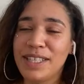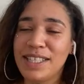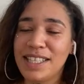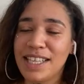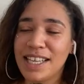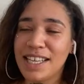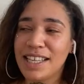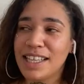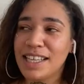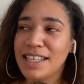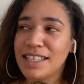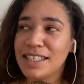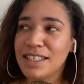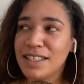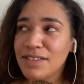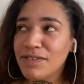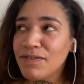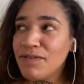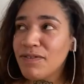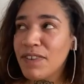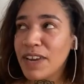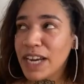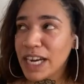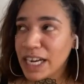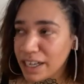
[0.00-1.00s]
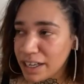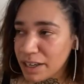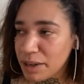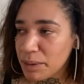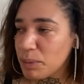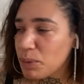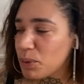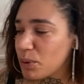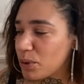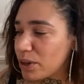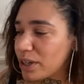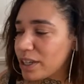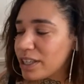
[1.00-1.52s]
say that's very
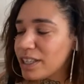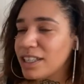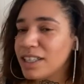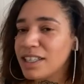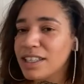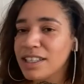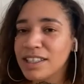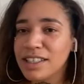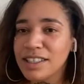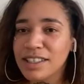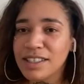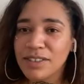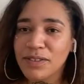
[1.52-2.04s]
important